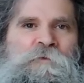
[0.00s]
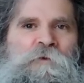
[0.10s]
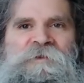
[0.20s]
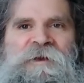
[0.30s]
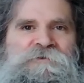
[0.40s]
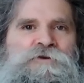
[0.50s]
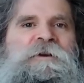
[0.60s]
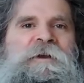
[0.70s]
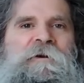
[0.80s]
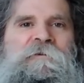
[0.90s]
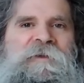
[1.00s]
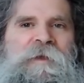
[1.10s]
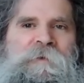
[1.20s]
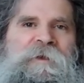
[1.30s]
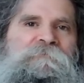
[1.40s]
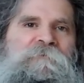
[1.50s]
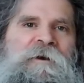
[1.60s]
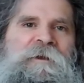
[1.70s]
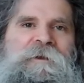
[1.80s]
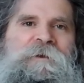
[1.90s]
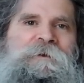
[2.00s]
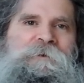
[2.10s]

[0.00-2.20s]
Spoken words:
the one that took care of keeping it running,